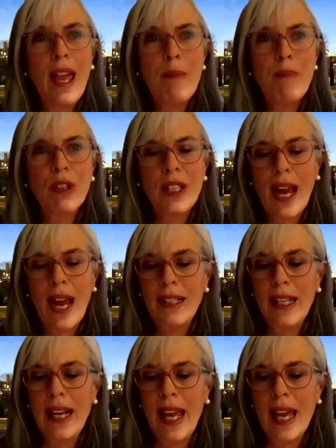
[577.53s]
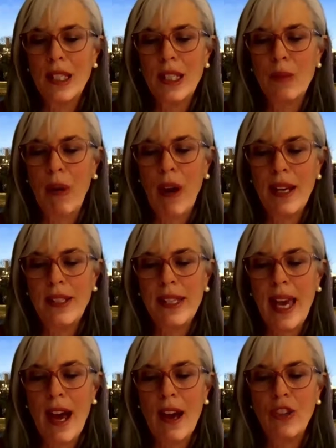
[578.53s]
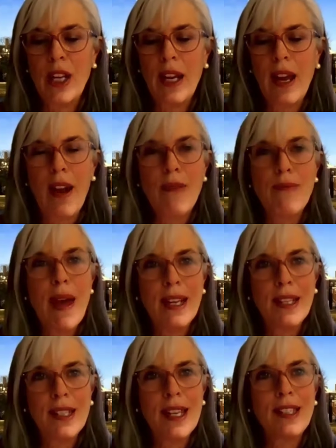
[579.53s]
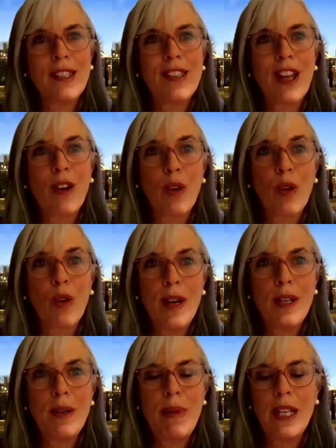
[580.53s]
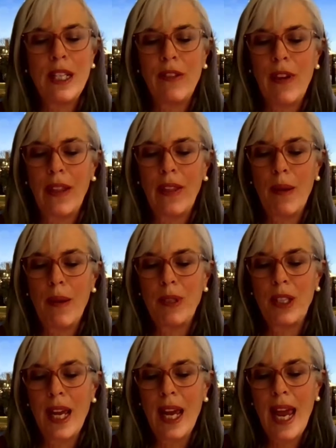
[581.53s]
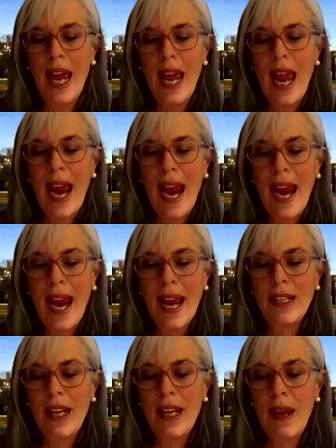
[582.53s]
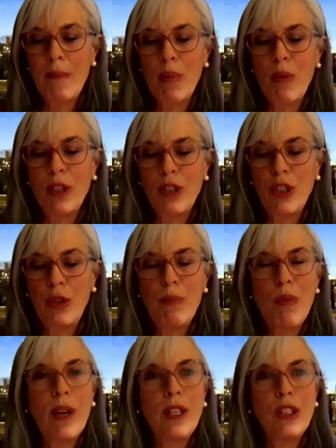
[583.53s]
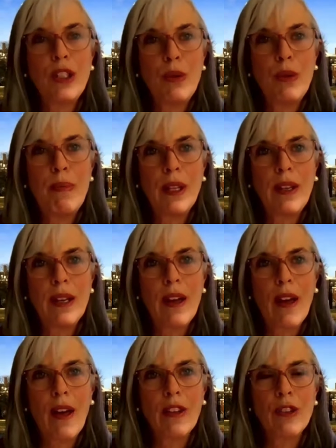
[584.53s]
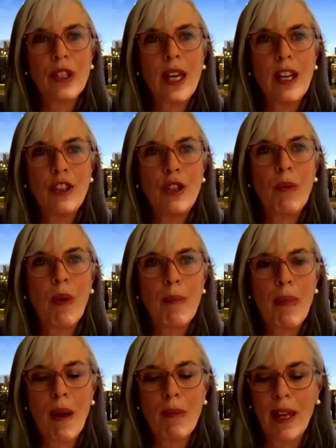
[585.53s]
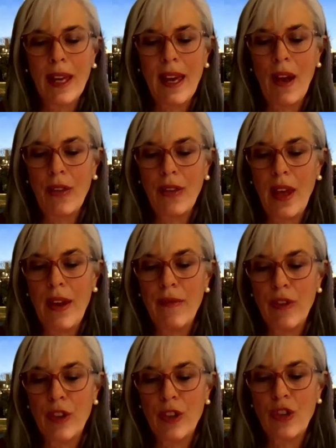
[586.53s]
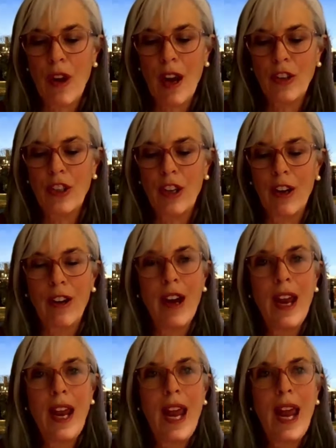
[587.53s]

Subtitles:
It protected against price gouging of medicines that are going to be developed. And it put $2.2 billion into our public health infrastructure